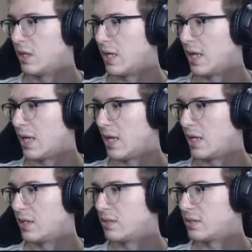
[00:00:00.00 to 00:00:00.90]

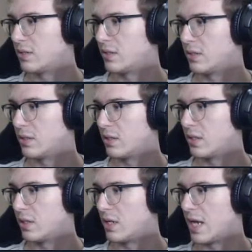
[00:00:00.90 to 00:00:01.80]
and
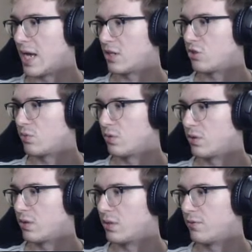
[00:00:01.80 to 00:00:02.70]
an actual